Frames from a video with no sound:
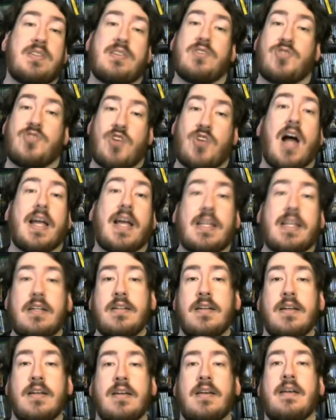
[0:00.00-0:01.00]
to shine
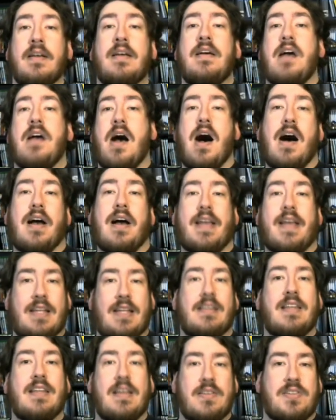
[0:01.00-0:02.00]

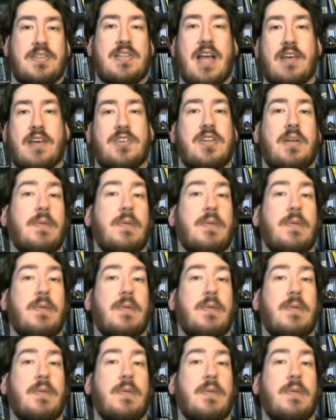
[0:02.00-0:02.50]
in this section.